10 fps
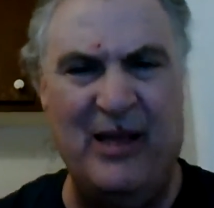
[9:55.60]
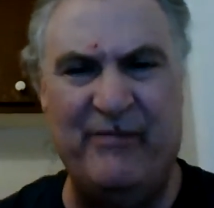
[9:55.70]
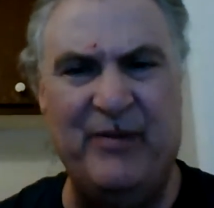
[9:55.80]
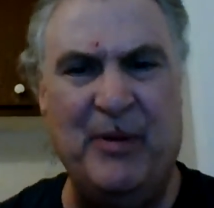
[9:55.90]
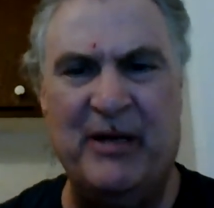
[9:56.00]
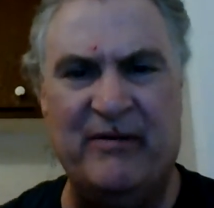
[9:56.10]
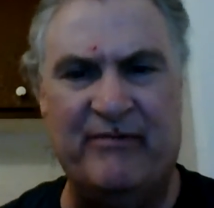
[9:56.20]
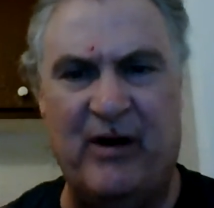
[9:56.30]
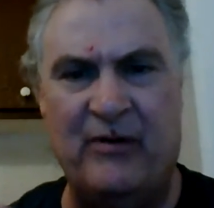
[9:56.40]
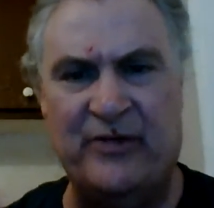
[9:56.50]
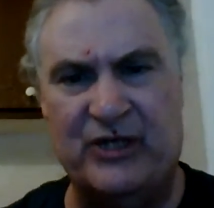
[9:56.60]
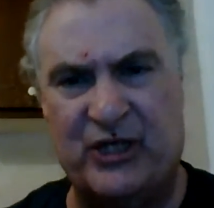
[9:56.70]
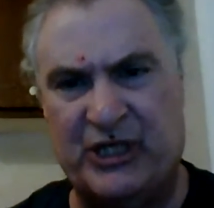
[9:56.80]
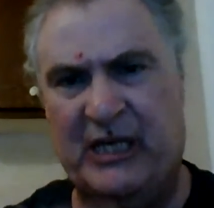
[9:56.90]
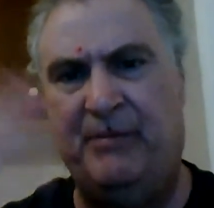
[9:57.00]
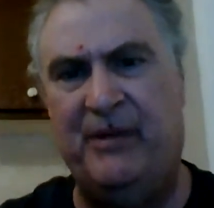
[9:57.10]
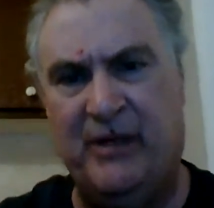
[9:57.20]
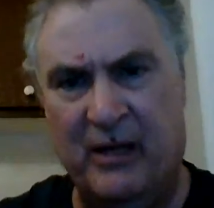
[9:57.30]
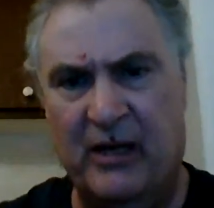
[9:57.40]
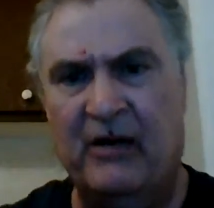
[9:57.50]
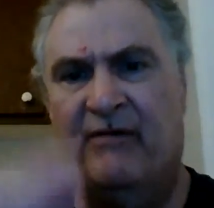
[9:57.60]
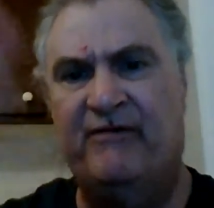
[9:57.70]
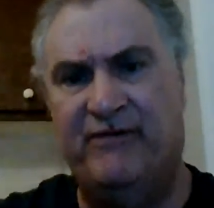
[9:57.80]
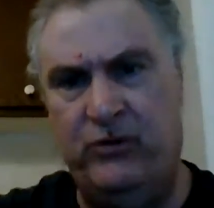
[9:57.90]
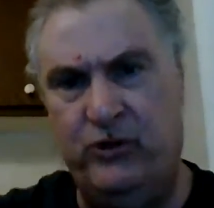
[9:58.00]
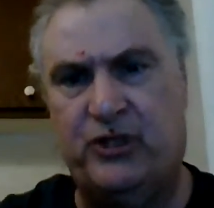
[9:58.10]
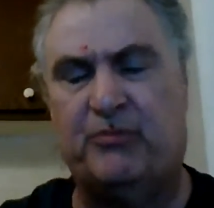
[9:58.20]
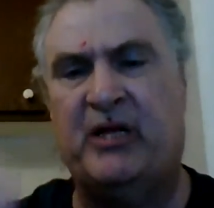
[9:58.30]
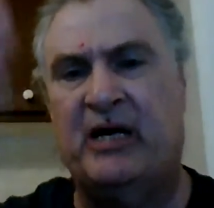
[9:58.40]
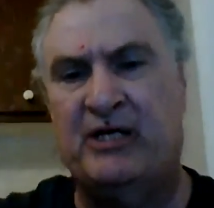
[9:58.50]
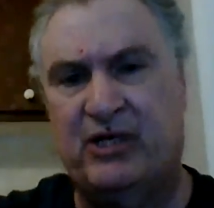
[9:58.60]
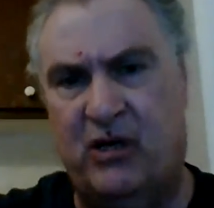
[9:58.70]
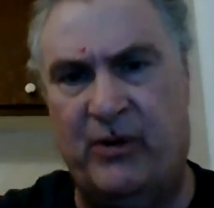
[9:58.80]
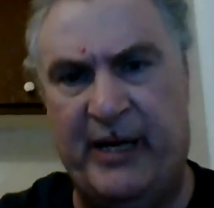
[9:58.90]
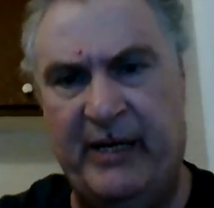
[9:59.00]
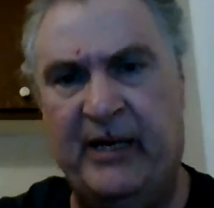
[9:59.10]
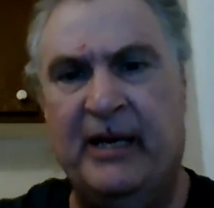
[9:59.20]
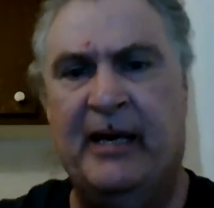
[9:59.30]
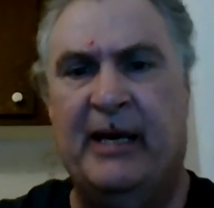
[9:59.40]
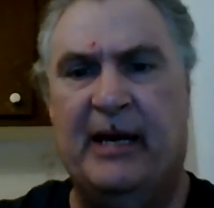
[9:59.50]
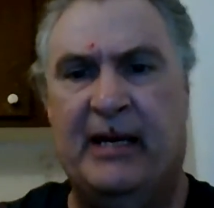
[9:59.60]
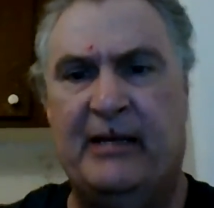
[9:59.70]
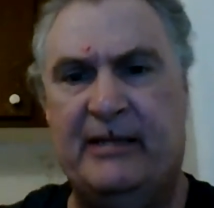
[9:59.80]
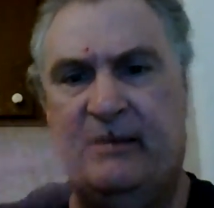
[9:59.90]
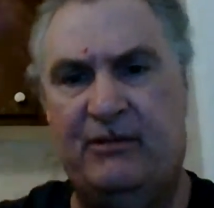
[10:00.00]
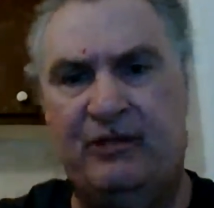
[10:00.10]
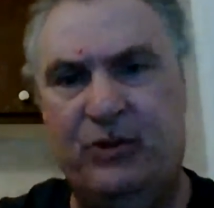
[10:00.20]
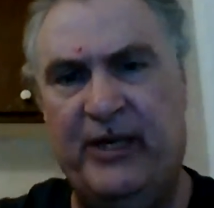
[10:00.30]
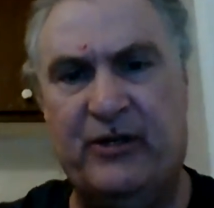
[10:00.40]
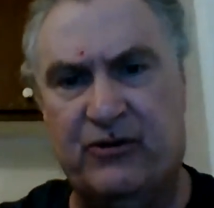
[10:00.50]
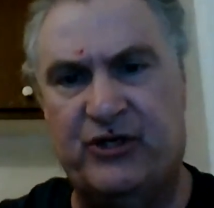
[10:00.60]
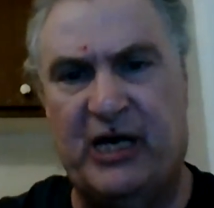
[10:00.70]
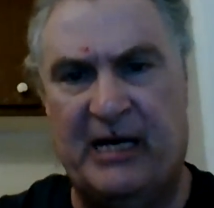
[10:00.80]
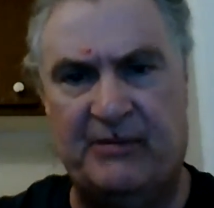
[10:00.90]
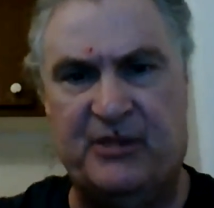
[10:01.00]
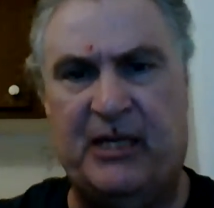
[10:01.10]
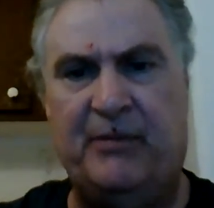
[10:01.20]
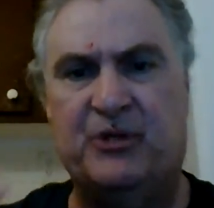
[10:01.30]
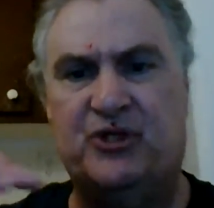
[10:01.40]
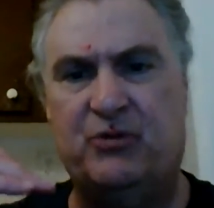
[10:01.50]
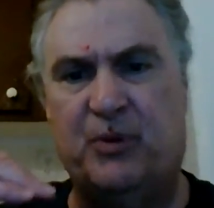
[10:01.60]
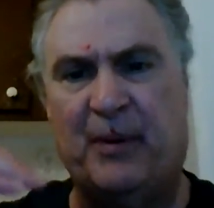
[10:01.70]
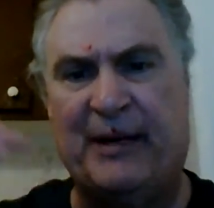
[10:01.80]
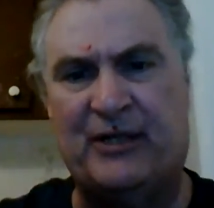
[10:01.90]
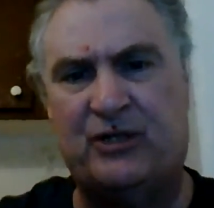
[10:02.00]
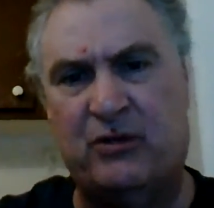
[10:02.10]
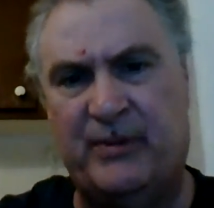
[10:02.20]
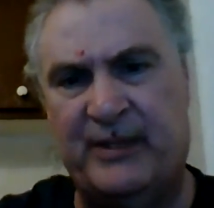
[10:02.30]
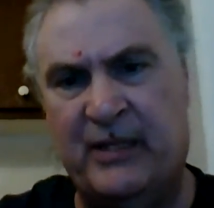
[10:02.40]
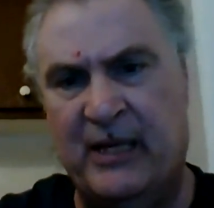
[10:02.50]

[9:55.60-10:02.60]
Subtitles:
everybody involved in just keeping food supplies going and doing their jobs, keeping supermarkets open,